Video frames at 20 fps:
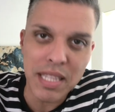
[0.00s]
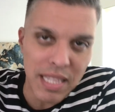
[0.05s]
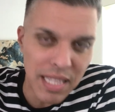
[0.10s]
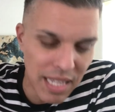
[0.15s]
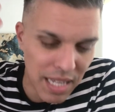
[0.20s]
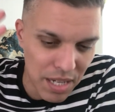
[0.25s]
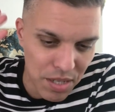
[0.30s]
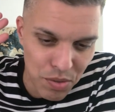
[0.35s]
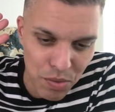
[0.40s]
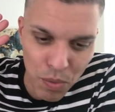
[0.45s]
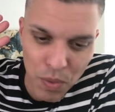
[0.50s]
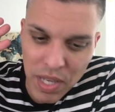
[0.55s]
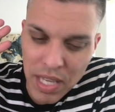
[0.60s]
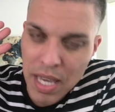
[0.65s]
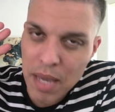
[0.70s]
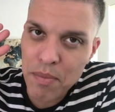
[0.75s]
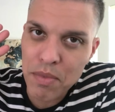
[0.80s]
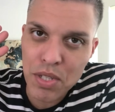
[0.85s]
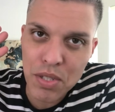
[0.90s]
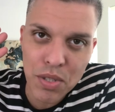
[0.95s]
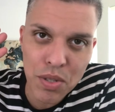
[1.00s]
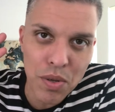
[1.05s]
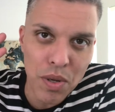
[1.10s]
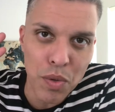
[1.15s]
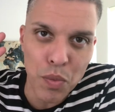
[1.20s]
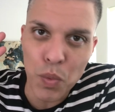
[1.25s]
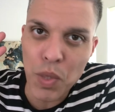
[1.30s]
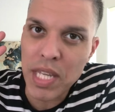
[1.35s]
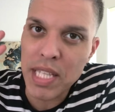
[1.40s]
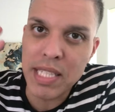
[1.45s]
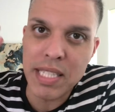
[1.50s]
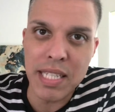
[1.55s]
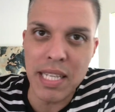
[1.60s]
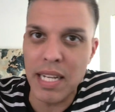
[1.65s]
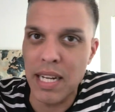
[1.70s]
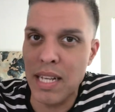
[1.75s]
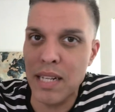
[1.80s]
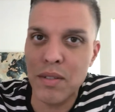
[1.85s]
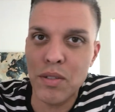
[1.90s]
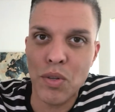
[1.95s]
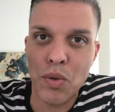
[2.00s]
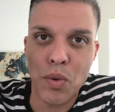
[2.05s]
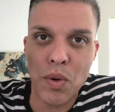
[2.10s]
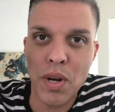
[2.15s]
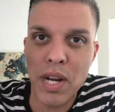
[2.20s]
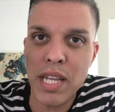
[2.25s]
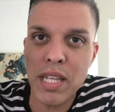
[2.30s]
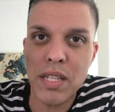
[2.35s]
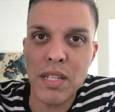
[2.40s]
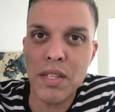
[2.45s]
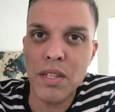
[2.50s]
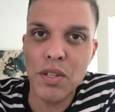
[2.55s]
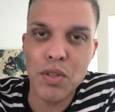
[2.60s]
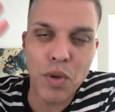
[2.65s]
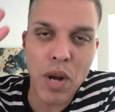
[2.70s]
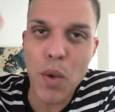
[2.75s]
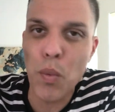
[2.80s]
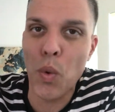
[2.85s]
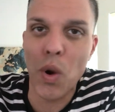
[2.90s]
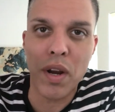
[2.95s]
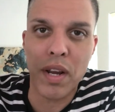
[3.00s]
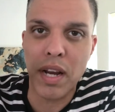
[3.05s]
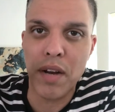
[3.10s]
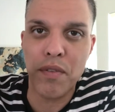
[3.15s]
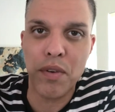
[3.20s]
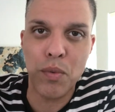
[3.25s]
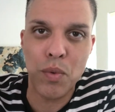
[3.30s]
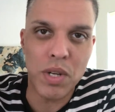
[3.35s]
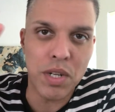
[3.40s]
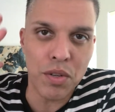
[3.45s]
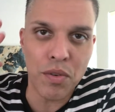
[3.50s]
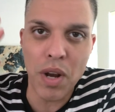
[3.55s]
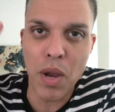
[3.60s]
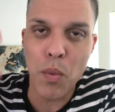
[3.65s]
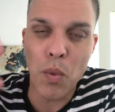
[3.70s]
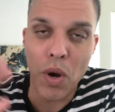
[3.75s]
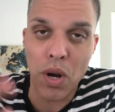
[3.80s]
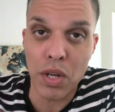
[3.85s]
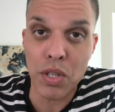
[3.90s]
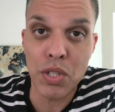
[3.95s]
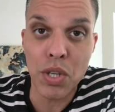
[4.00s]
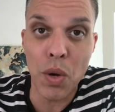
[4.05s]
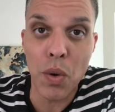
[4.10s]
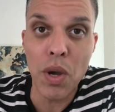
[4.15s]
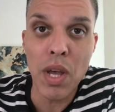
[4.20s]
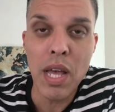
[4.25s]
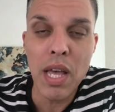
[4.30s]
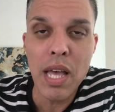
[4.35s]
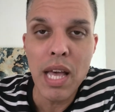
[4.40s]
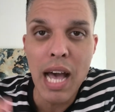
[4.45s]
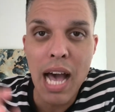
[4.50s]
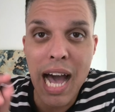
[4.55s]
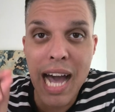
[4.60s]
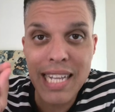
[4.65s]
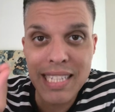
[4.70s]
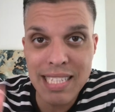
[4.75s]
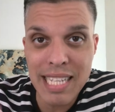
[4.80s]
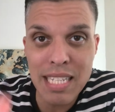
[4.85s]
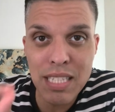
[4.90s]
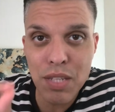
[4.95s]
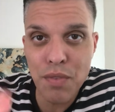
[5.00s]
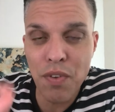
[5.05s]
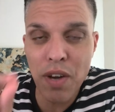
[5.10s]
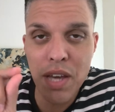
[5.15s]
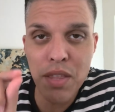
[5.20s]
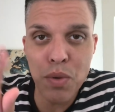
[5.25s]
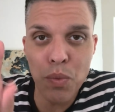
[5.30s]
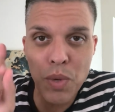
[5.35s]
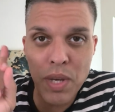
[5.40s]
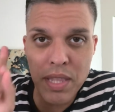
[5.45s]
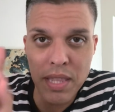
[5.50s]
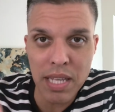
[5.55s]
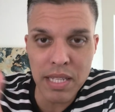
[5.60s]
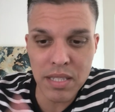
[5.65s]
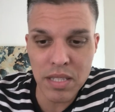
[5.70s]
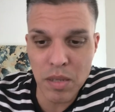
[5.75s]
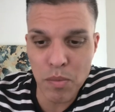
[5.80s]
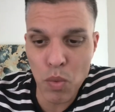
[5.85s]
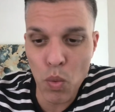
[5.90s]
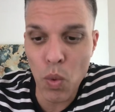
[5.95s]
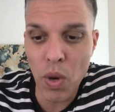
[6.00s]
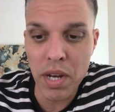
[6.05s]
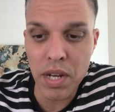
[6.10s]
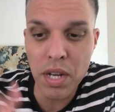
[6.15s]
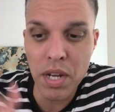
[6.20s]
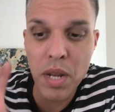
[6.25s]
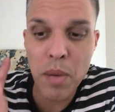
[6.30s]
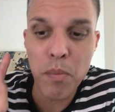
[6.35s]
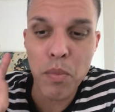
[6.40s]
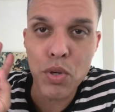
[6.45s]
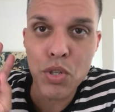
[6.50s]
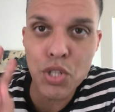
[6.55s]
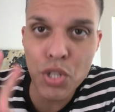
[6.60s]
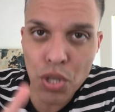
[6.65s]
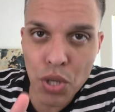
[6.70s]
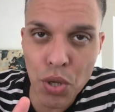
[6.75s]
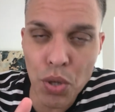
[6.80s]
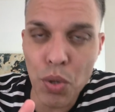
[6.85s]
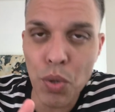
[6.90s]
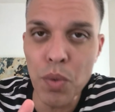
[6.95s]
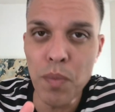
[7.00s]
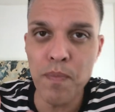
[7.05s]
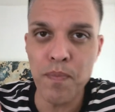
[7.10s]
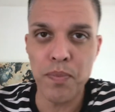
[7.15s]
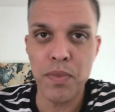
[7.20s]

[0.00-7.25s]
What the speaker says: Here's what we came to do, and we did it. Great, great work, everyone. Great work. So identify the win. That's number one. Number two,